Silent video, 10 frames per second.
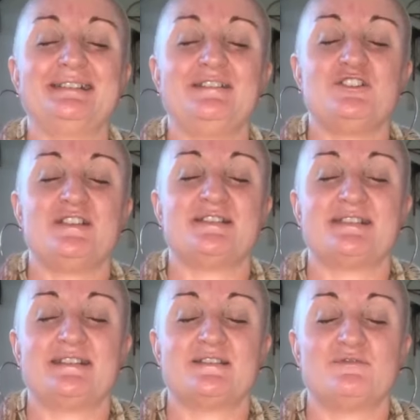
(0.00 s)
you this
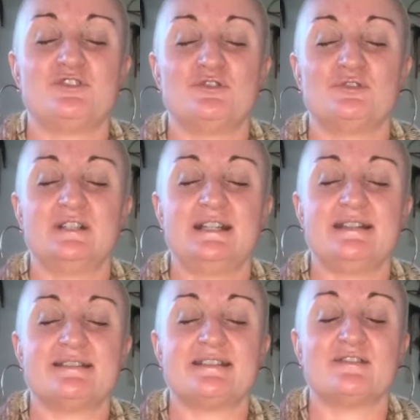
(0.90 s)
sense of joy, this
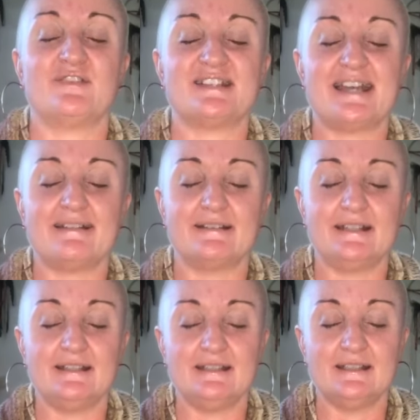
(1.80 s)
sense of
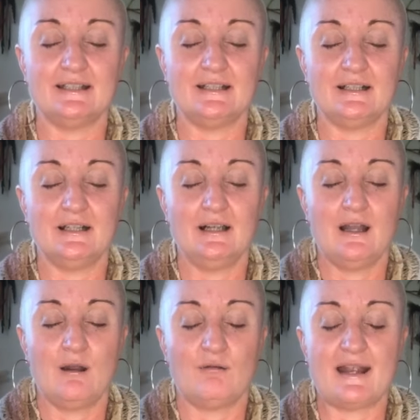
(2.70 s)
vitality.
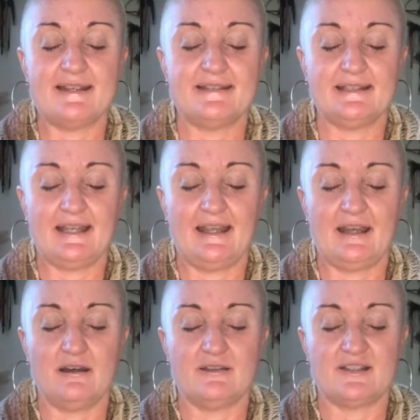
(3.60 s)
Raising
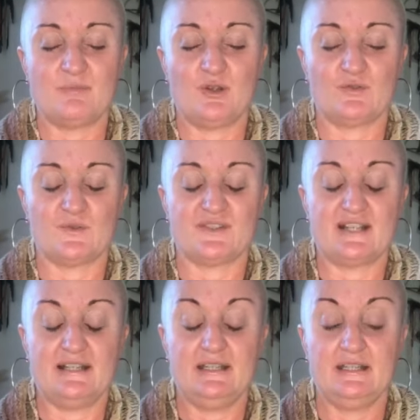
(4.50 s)
now this beautiful
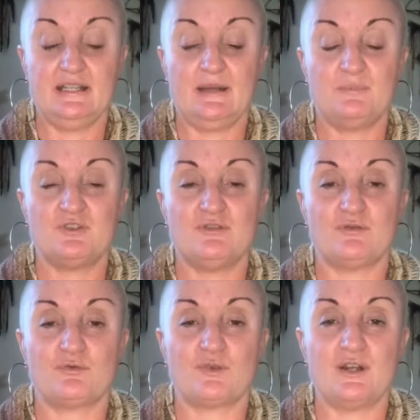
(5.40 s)
sun up to the
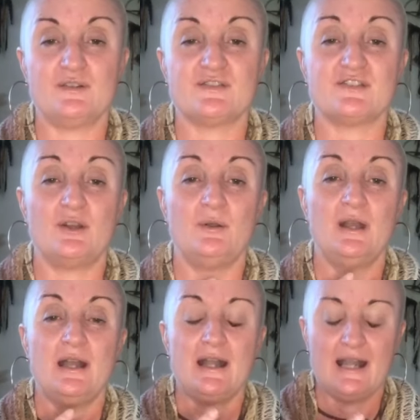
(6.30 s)
throat. So,
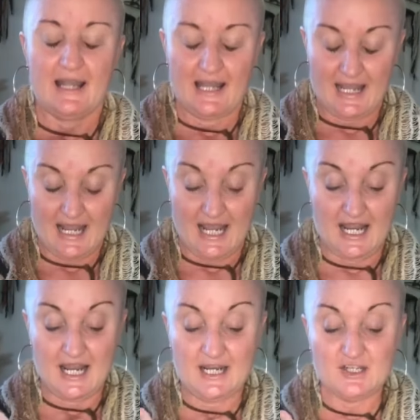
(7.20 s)

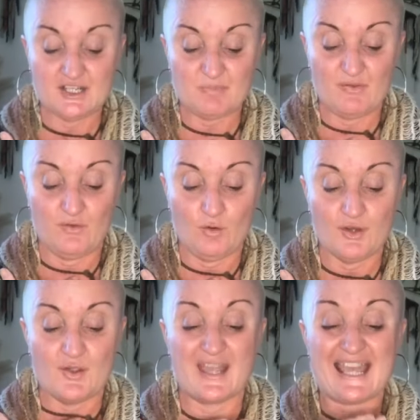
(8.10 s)
and just before
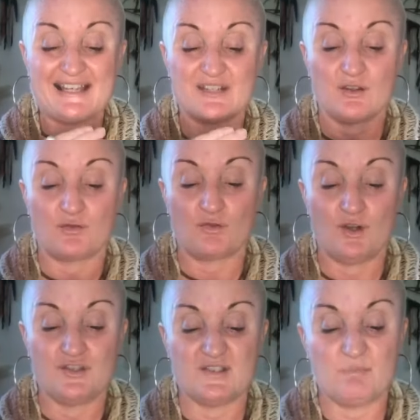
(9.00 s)
you get to the
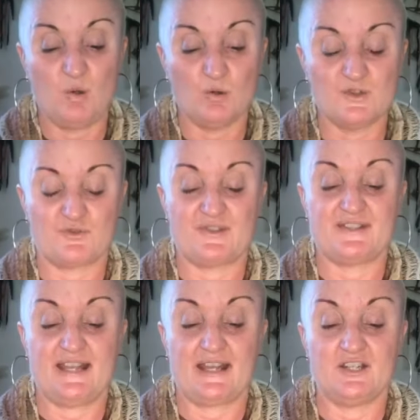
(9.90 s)
throat, just pause for a
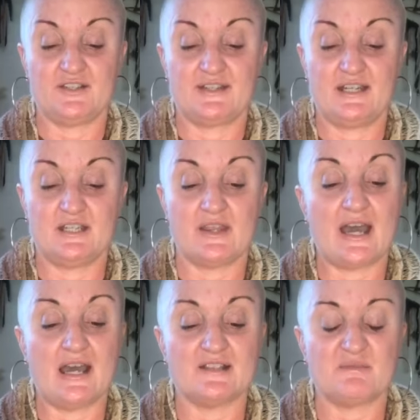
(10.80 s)
second just into the
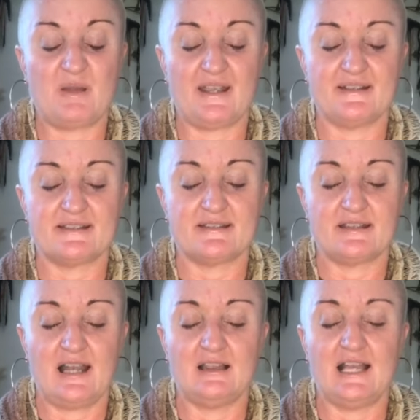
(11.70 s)
heart space.
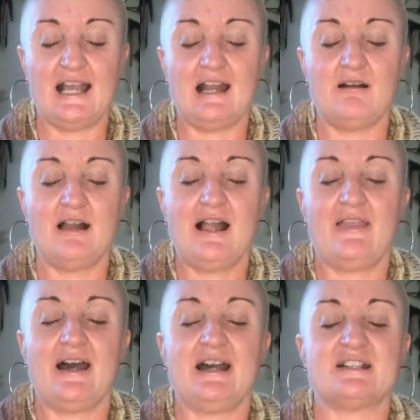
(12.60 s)
Allow
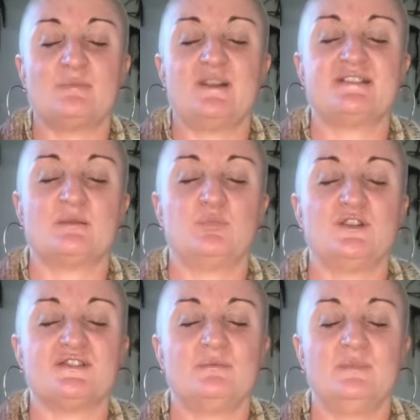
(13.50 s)
the heart space to
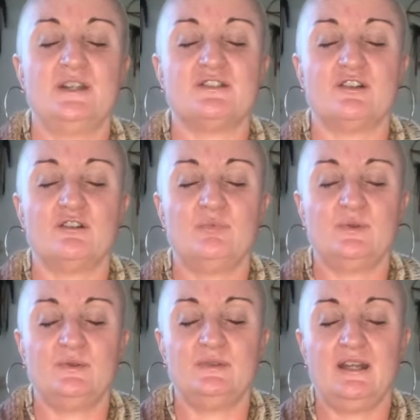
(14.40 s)
blossom and to
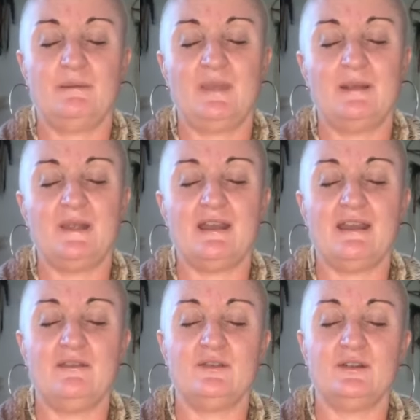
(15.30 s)
open, and maybe
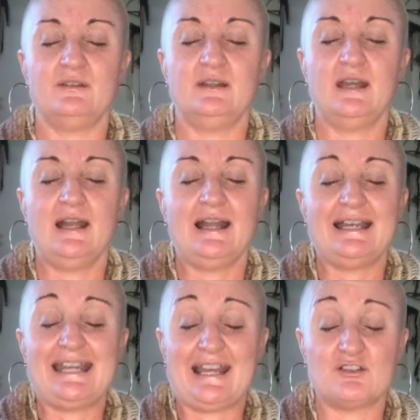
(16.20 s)
even
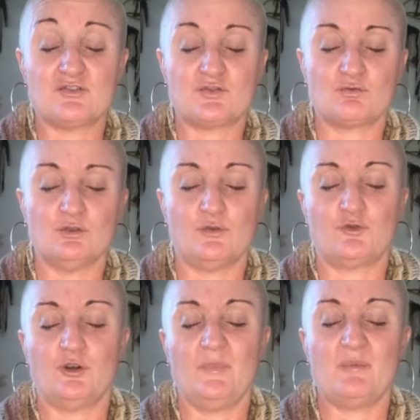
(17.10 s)
now just draw
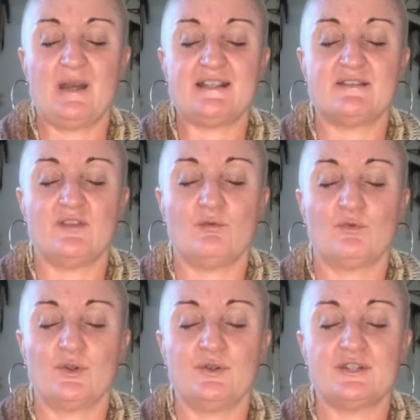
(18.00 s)
from the base of your
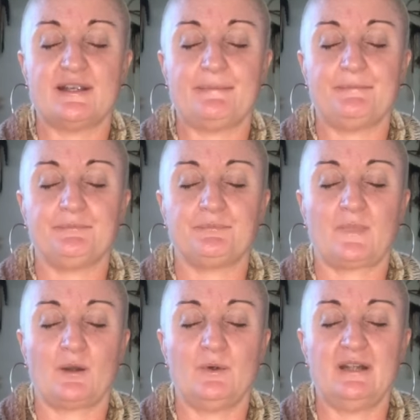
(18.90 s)
root,
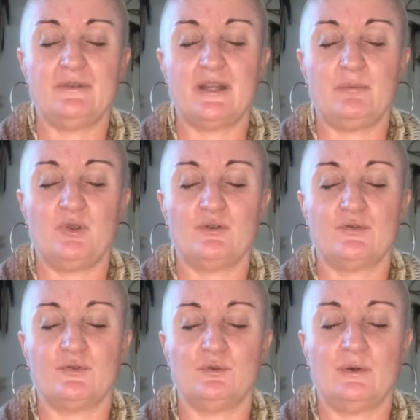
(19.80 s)
whatever that
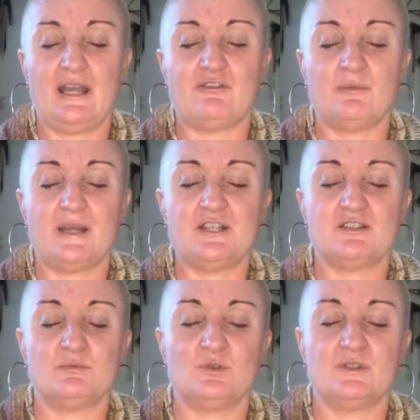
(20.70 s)
beautiful
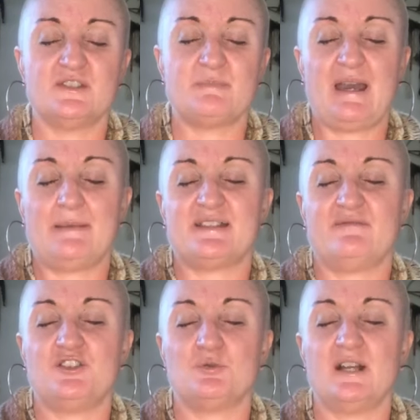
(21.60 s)
affirmation was, perhaps that
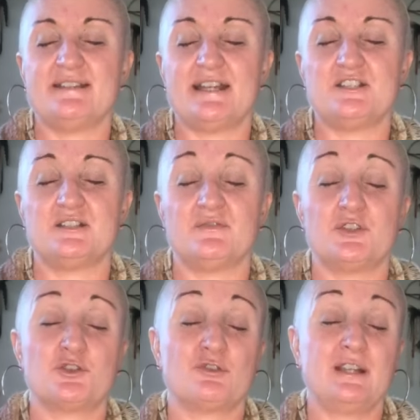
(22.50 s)
visualization of the
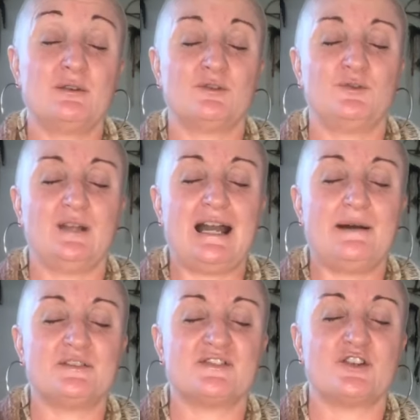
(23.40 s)
tree or the
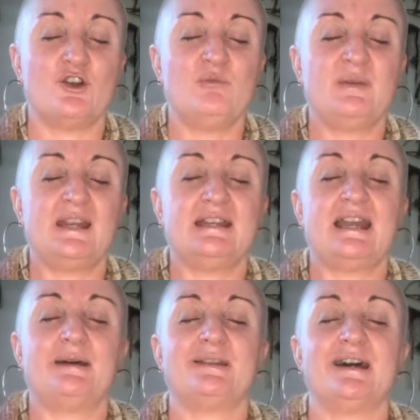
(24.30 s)
flower, just opening
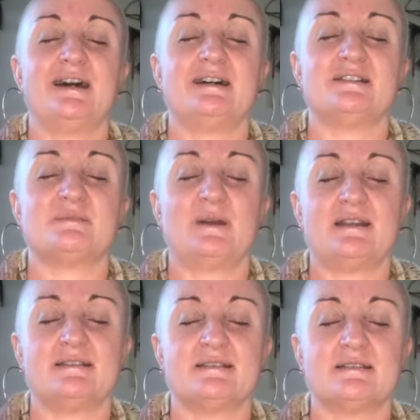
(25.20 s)
now at the heart space.